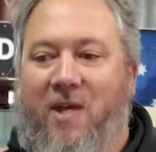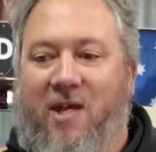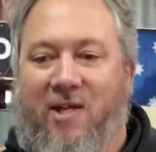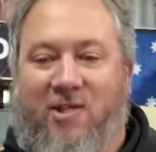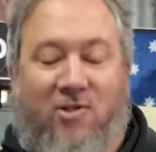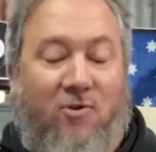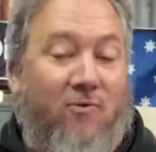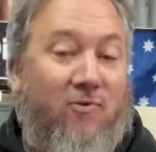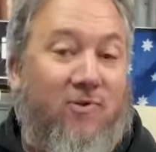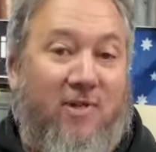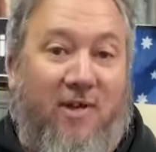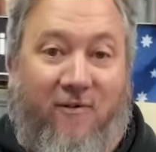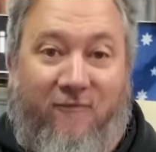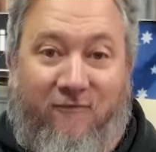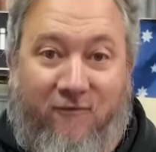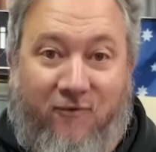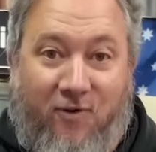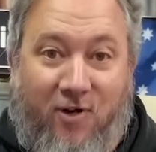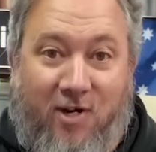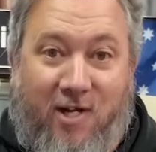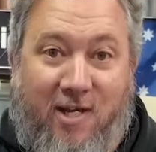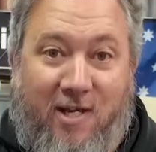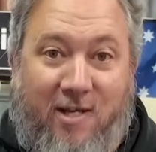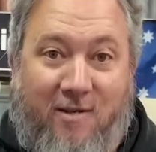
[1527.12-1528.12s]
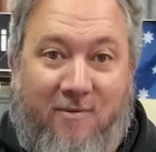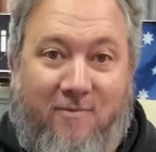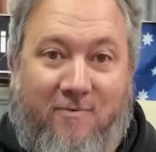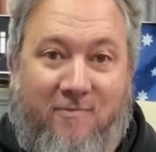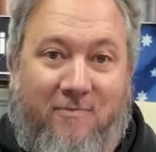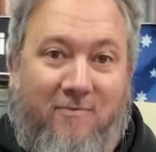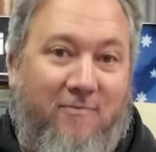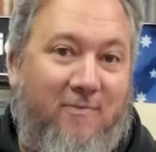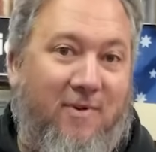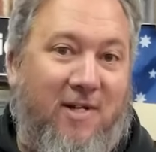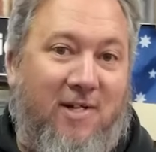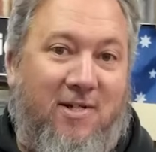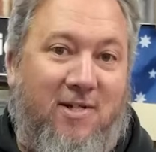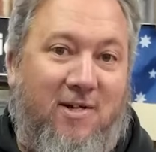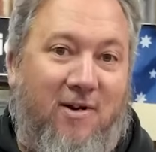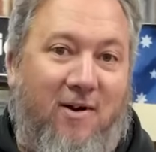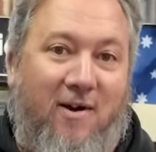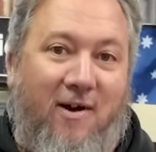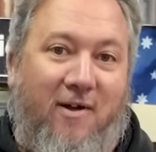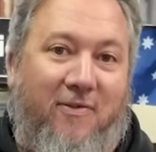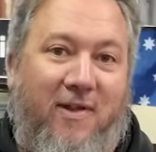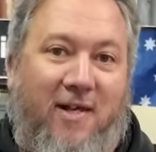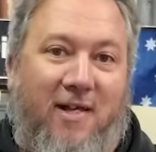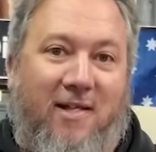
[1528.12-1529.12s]
It's also free, which
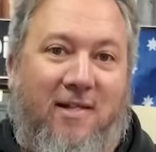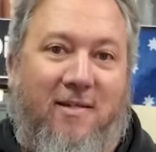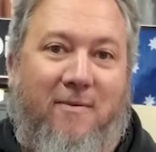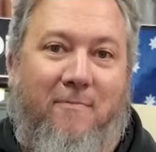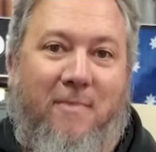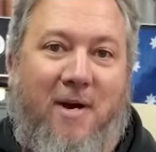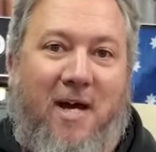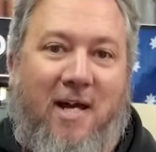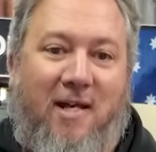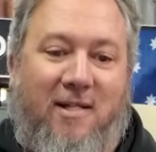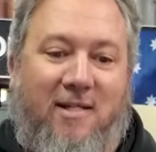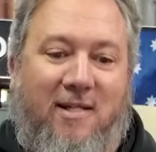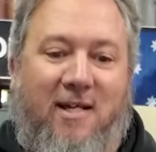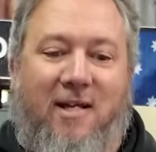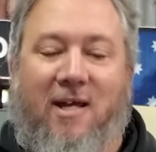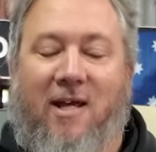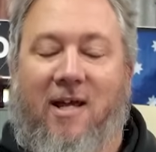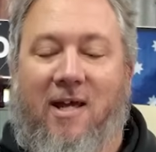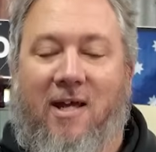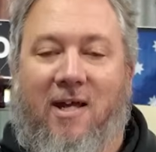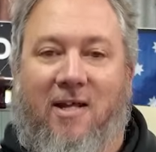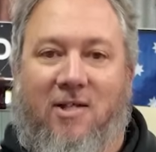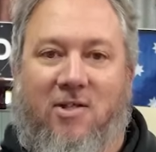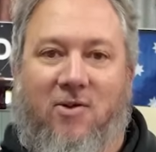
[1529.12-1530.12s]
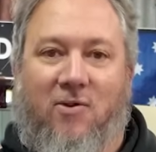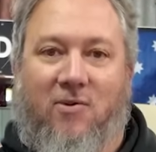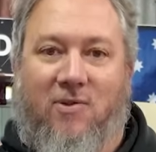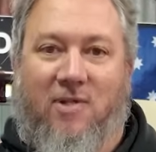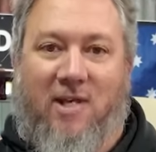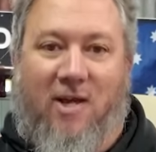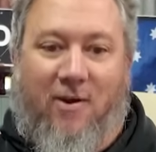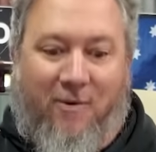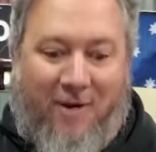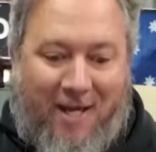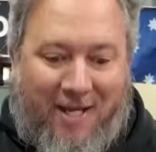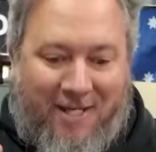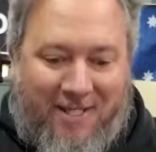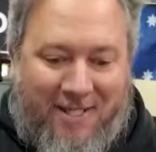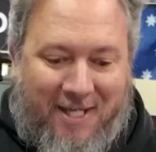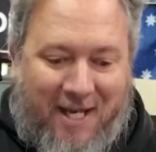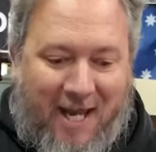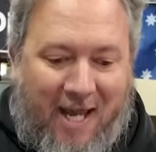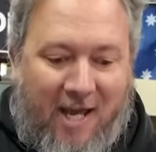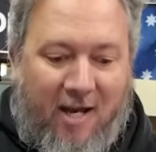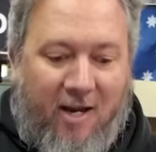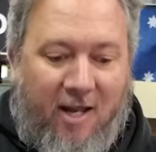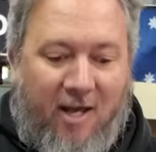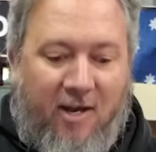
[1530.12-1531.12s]
I think is amazing. It's also a
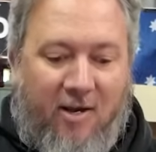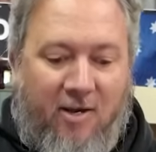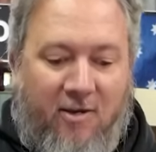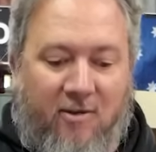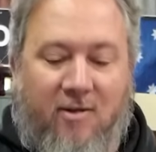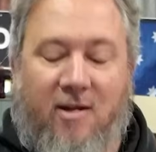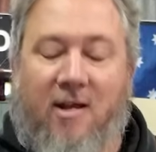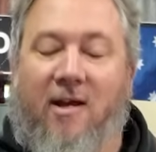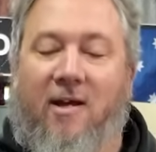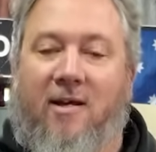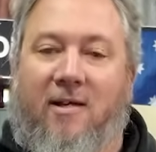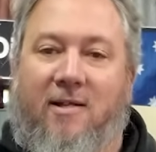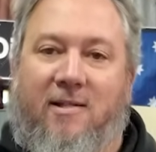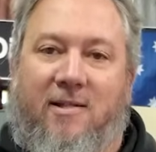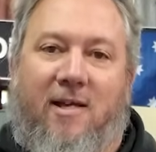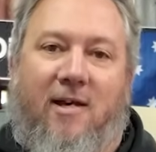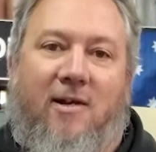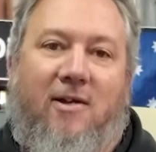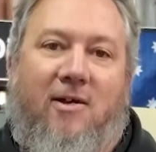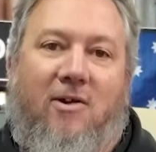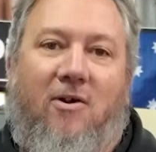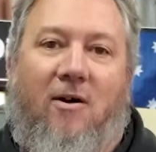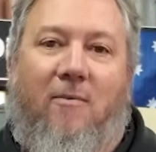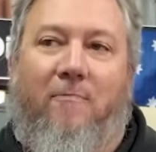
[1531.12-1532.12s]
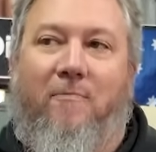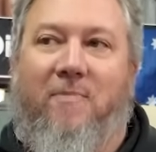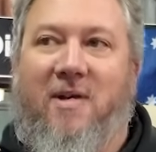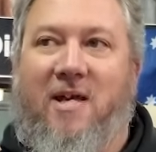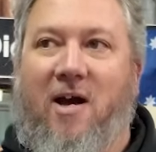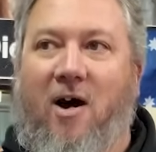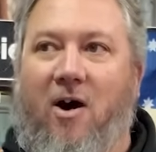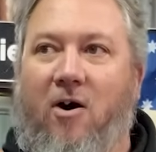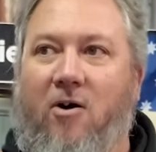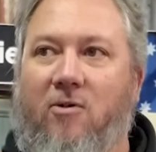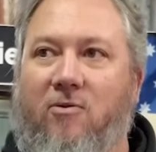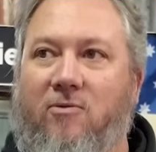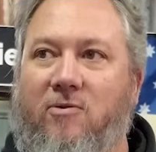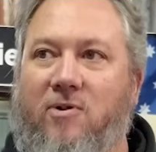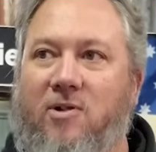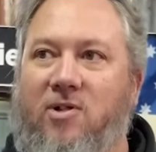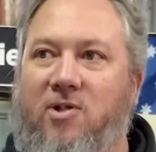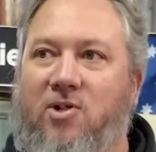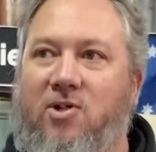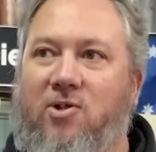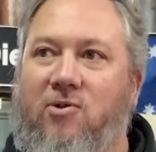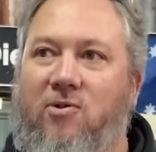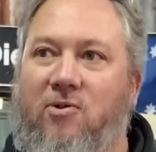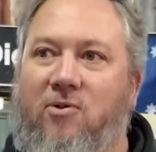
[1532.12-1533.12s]
download, so you're not
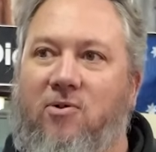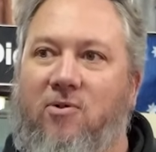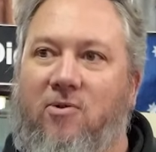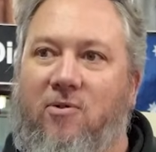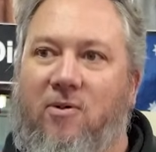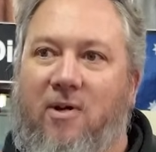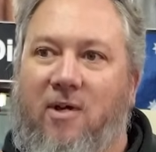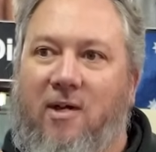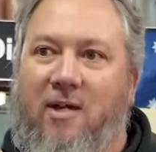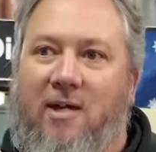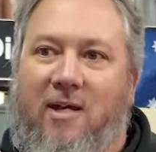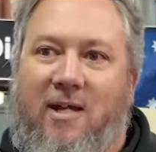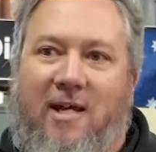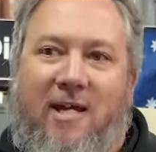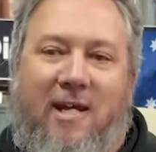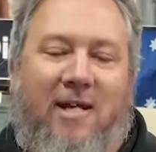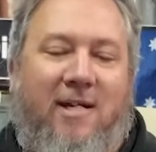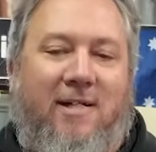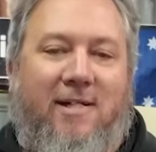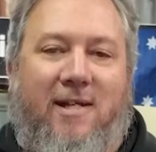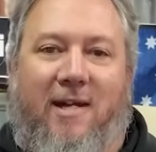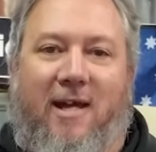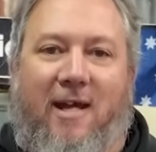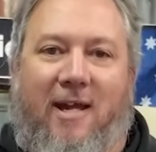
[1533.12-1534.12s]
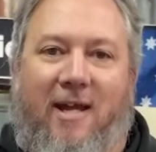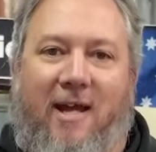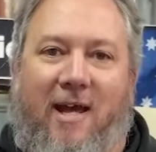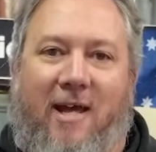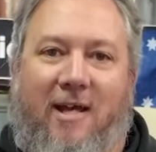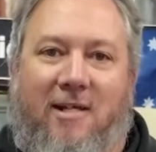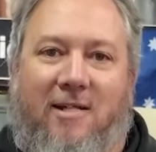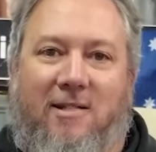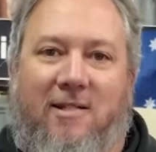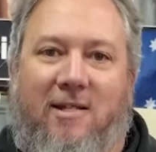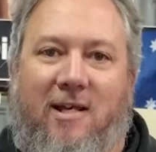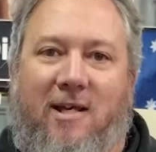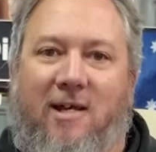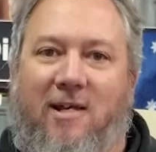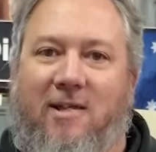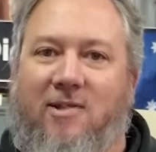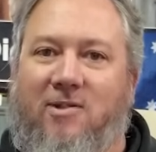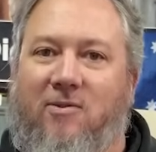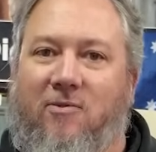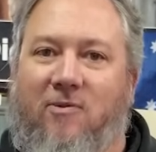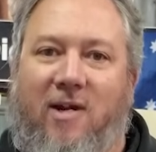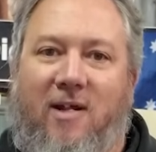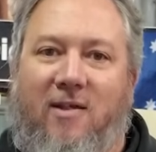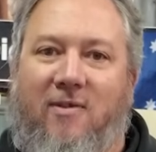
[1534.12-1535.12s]
beholden to internet
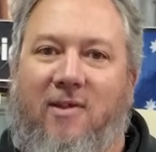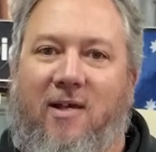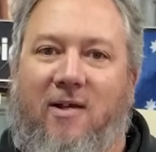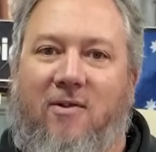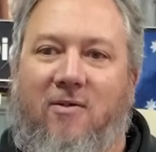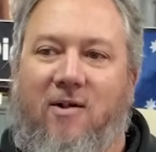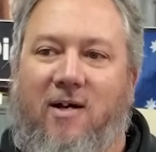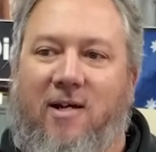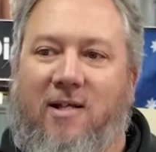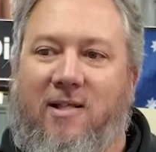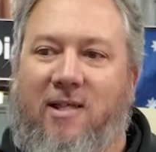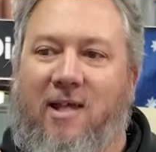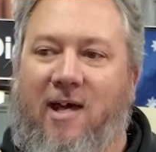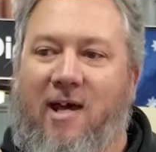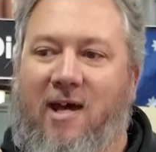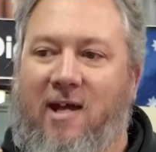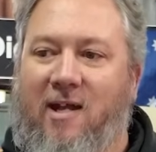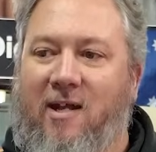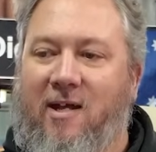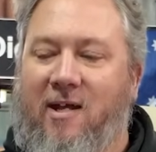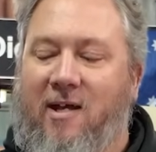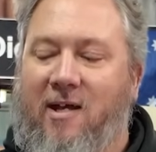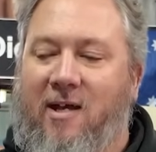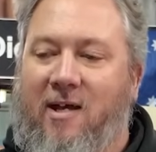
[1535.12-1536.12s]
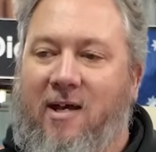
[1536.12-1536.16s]
access or anything like that.